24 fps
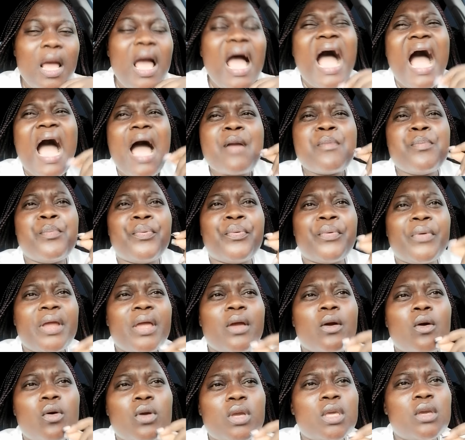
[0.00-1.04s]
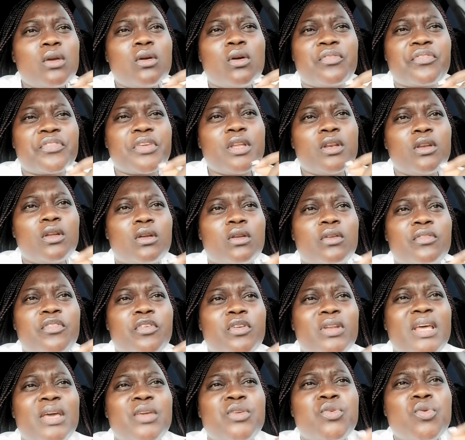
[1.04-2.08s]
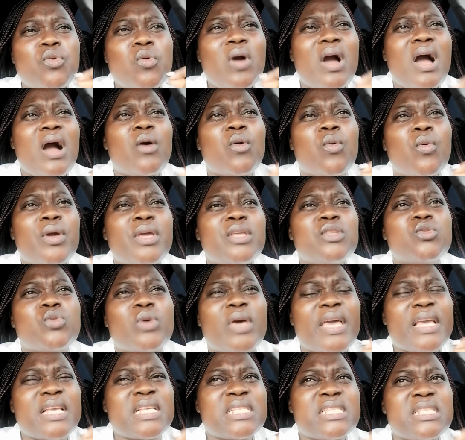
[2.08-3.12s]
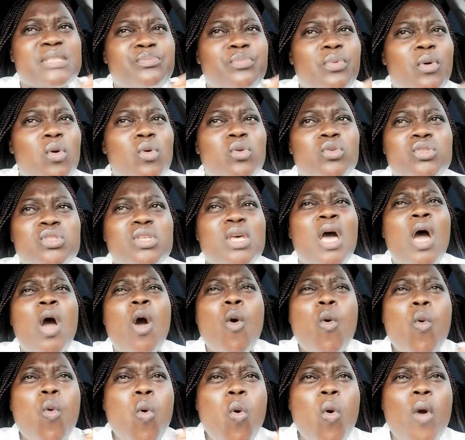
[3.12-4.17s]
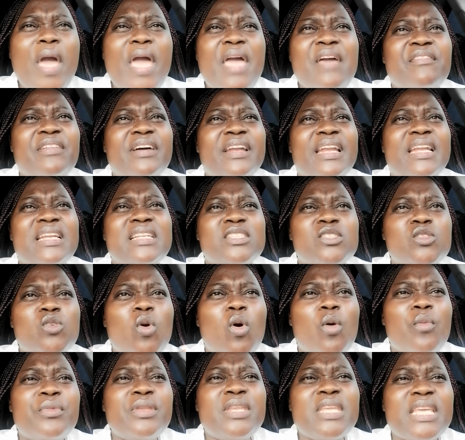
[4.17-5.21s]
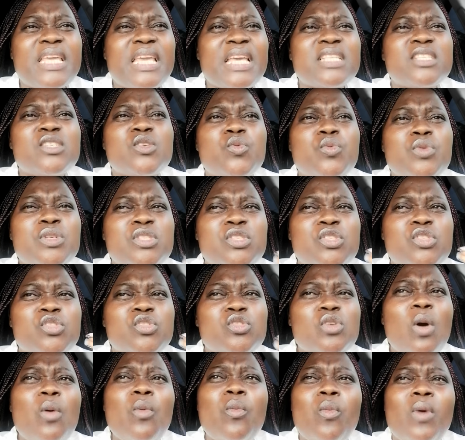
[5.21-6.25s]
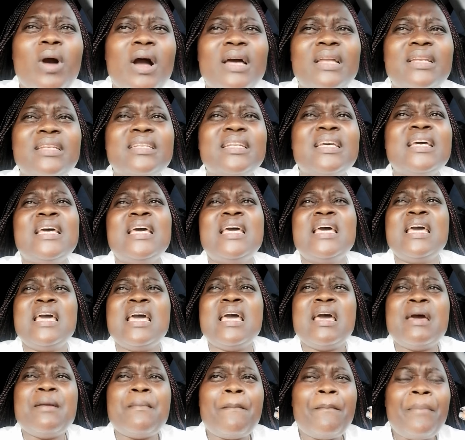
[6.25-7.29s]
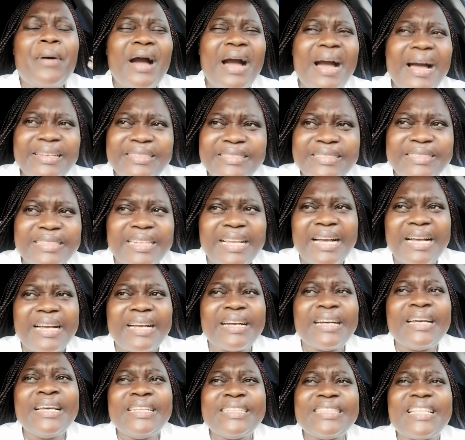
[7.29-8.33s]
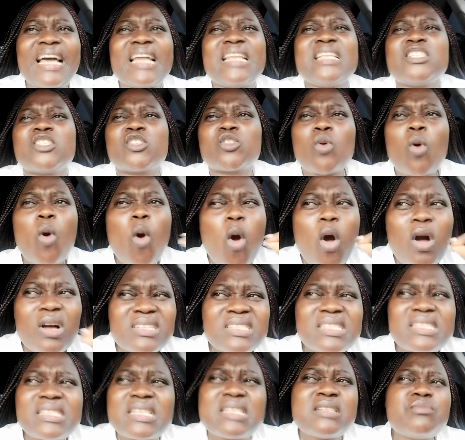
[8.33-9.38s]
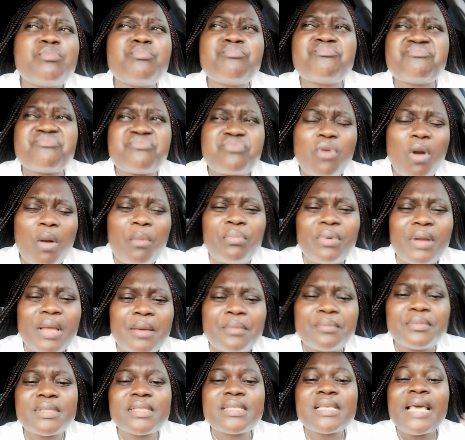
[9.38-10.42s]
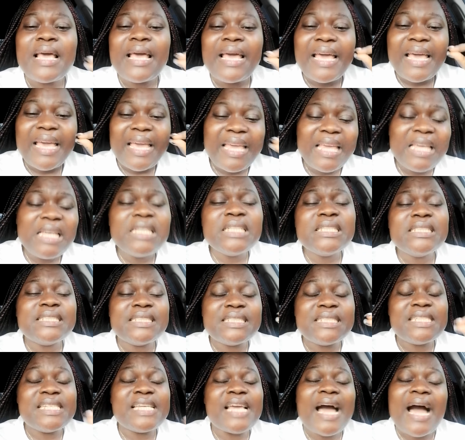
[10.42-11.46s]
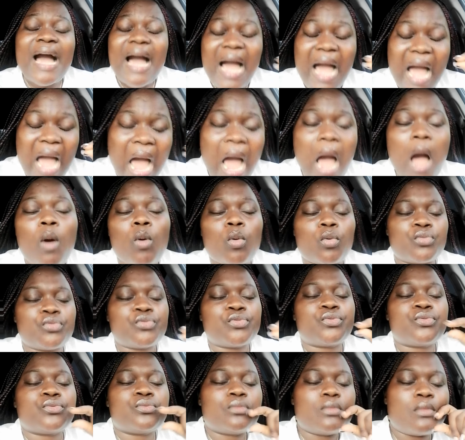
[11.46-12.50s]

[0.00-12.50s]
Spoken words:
I pray, O King of Kings, Lord of Lords, that you are going to expose whoever that is communicating with someone, partner, that is causing problems in their house.